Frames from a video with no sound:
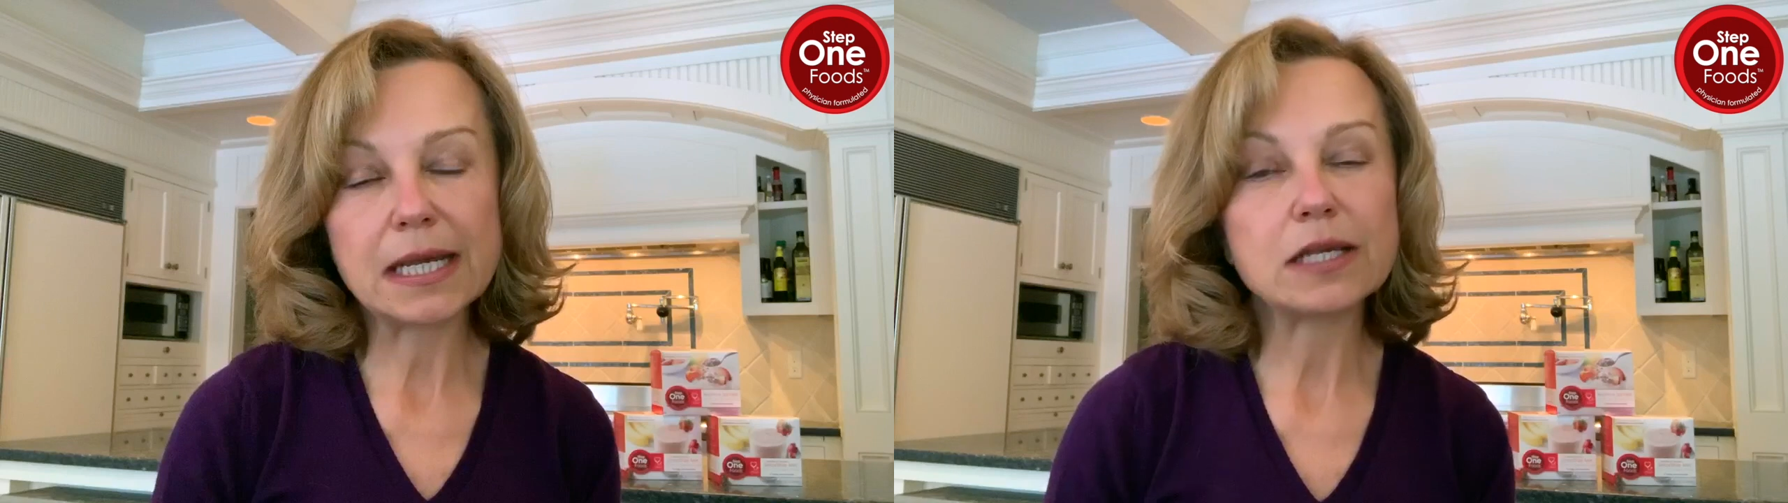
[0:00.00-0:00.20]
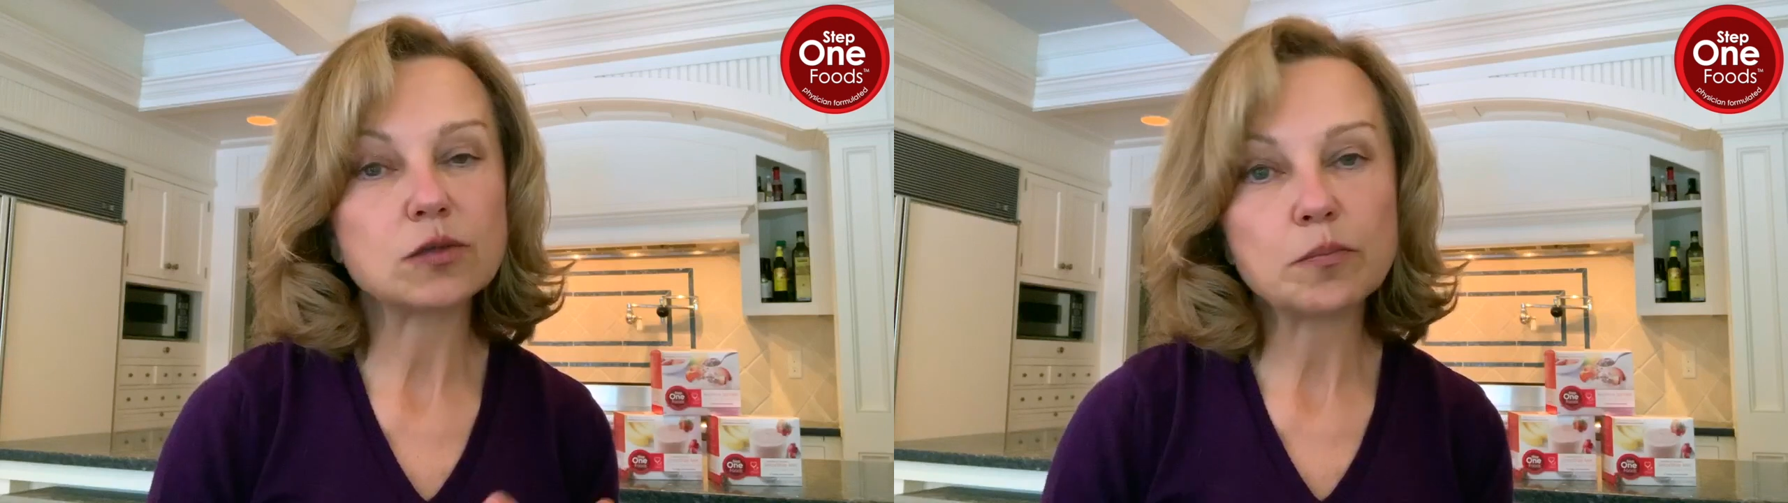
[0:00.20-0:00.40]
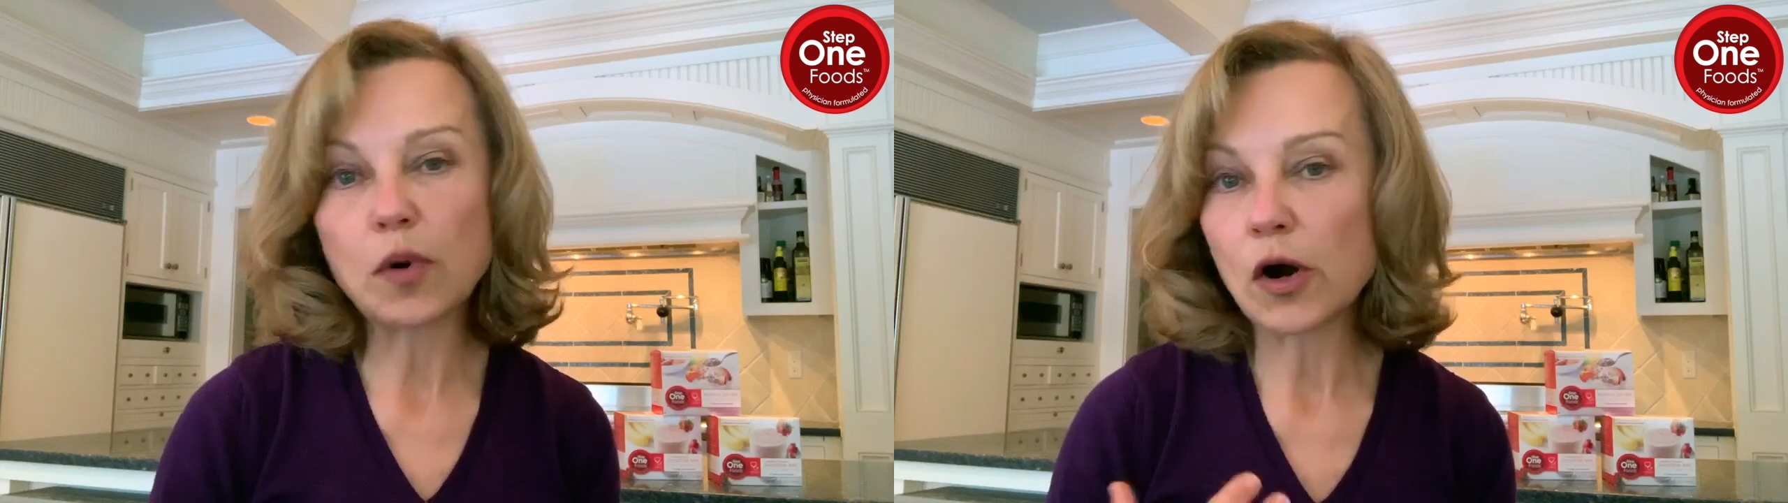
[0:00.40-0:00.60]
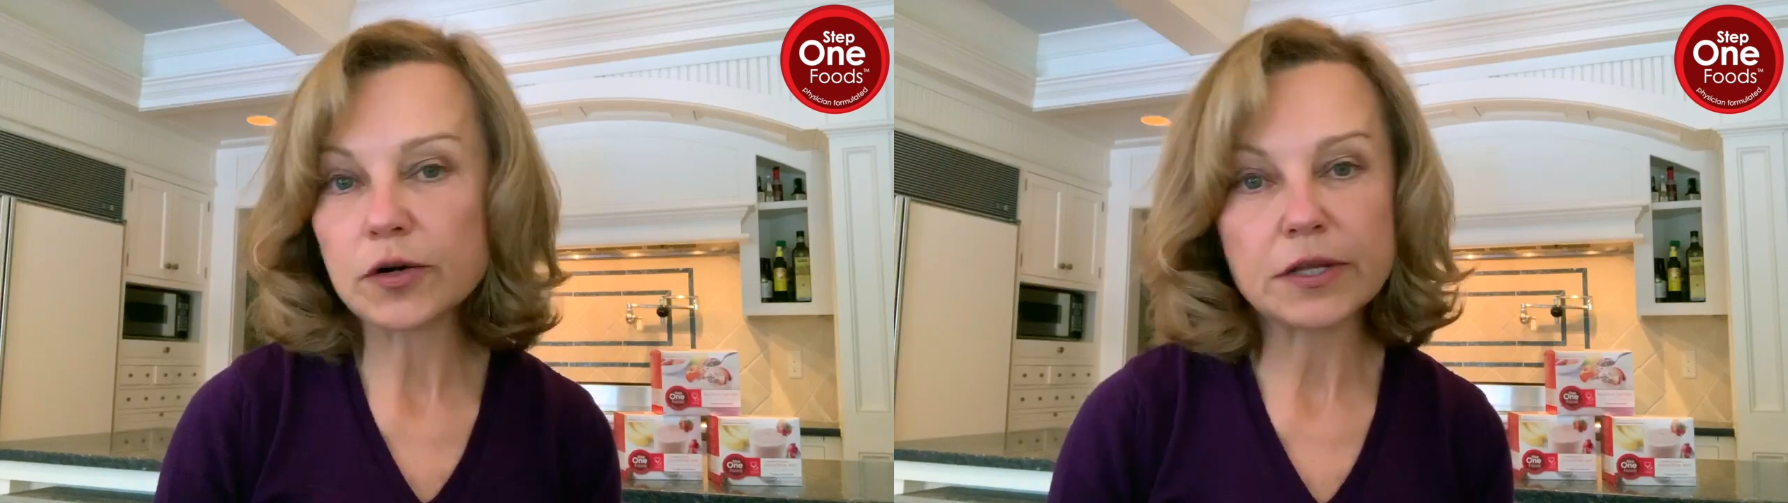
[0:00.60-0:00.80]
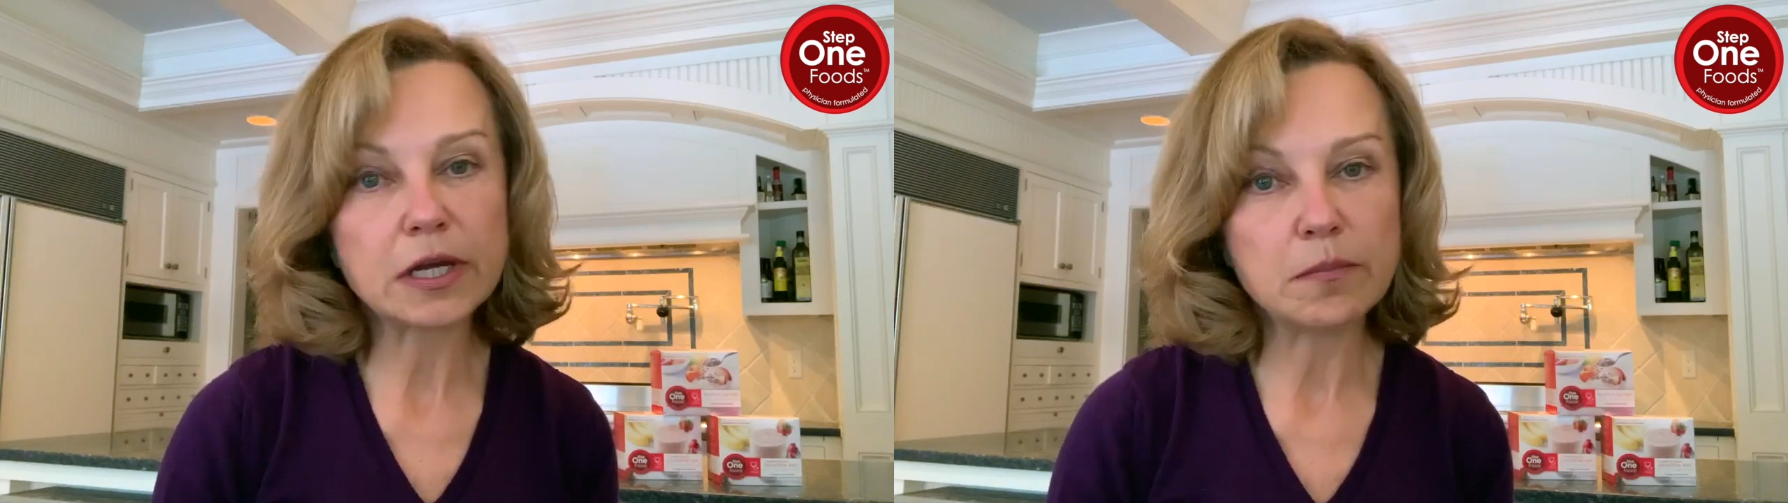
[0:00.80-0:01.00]
is
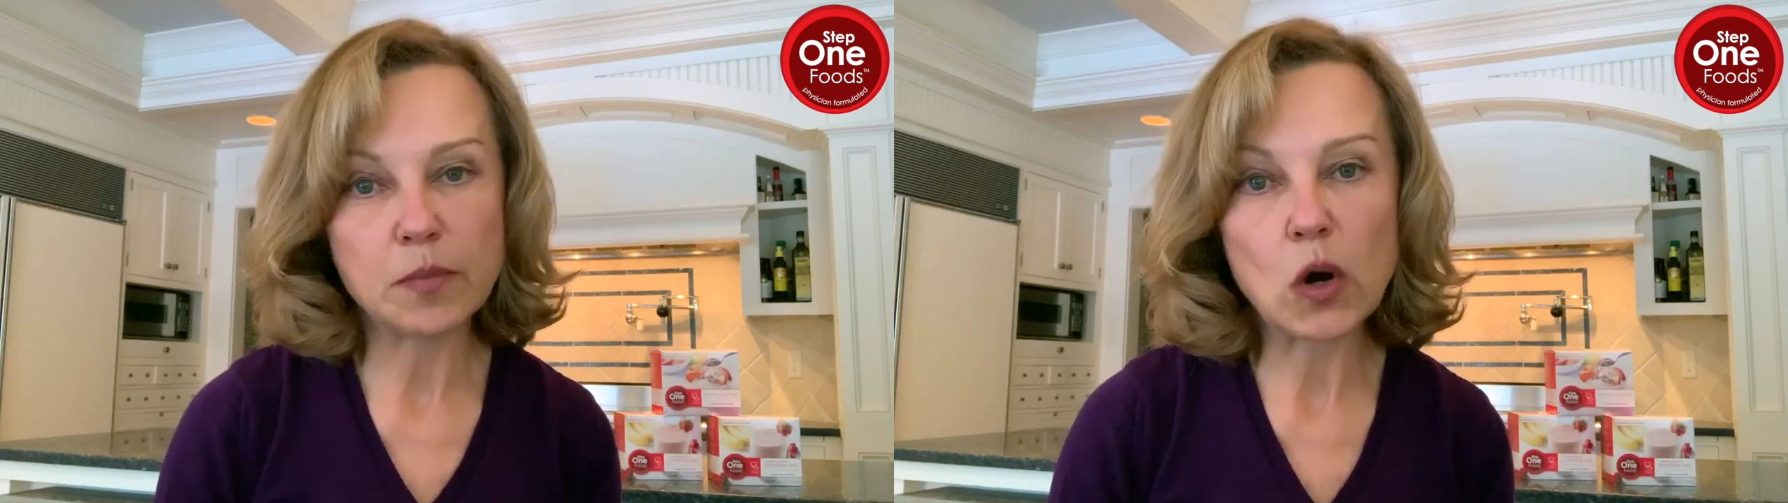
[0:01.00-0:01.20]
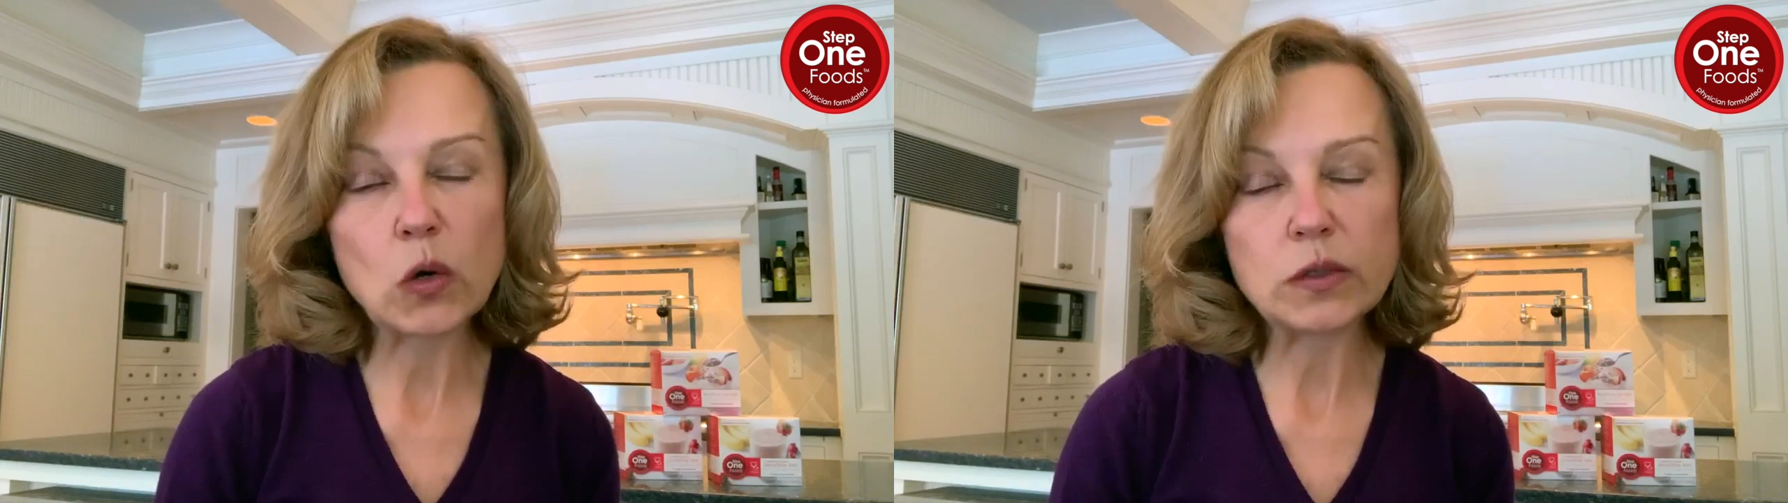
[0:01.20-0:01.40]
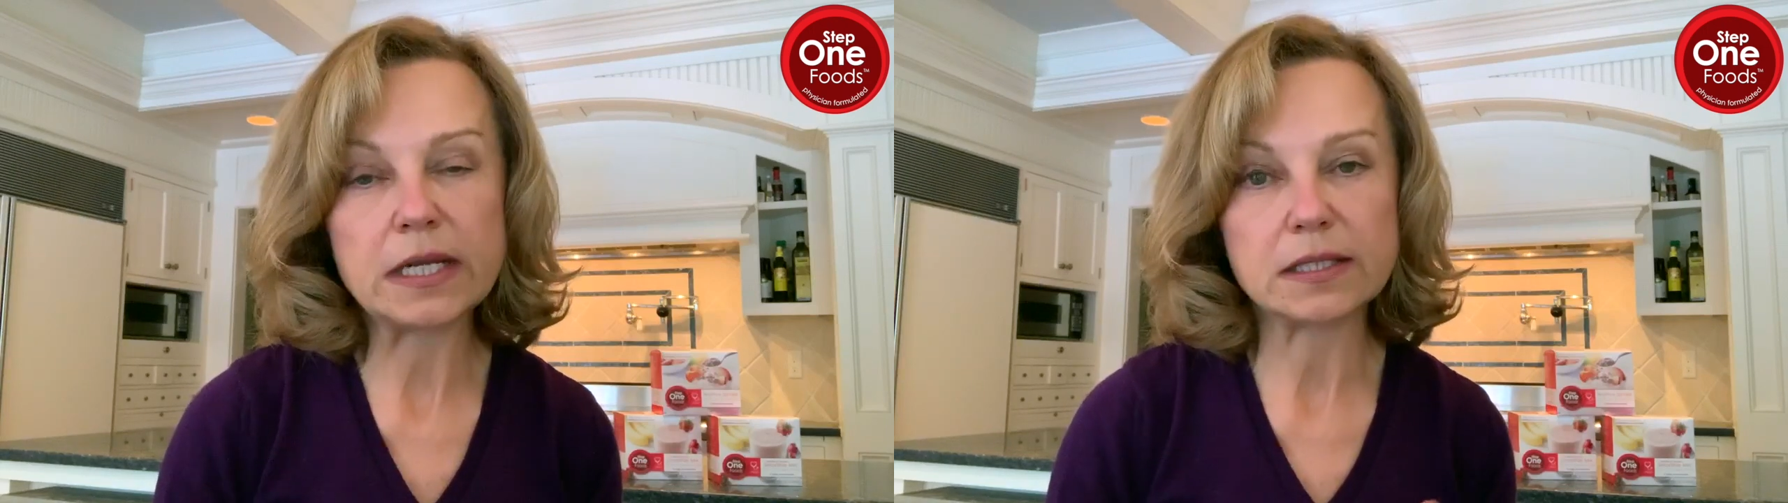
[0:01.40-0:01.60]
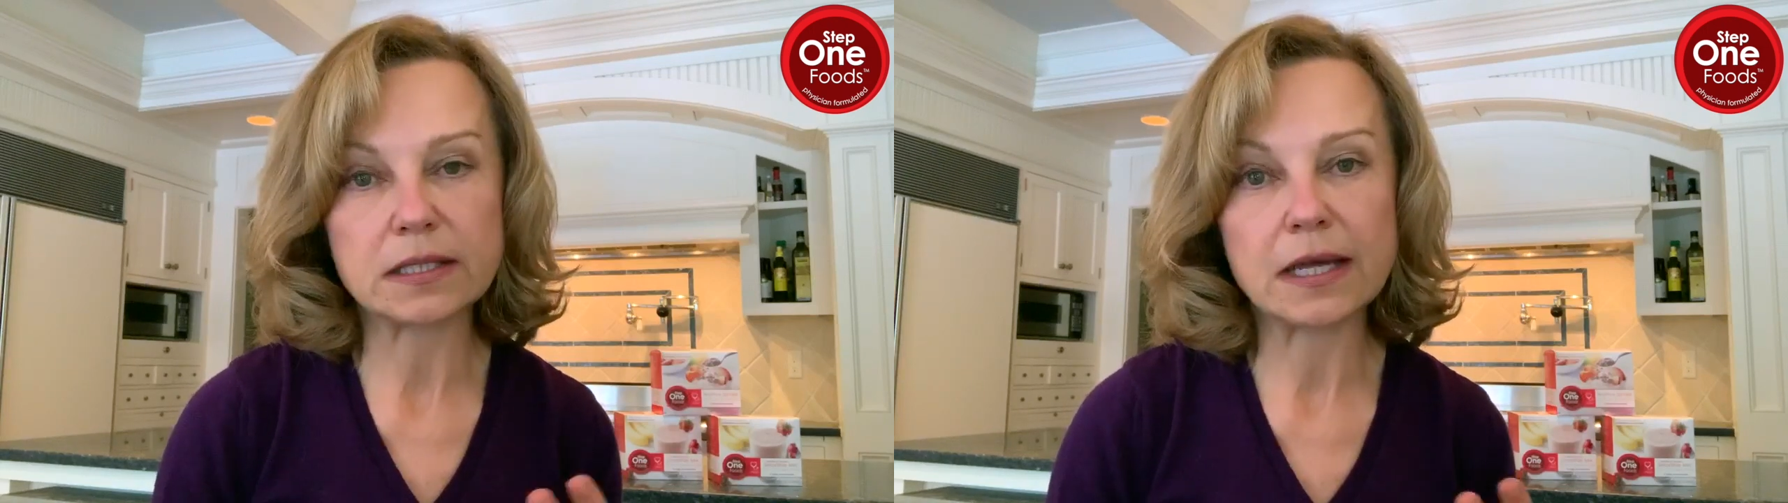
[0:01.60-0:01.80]
part of the components